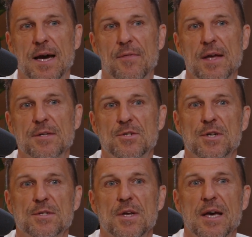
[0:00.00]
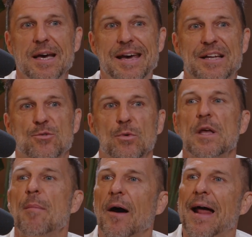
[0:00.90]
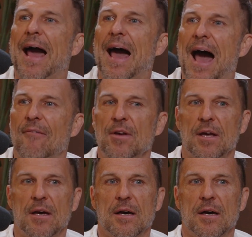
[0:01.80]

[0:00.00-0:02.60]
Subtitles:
I think it's really about having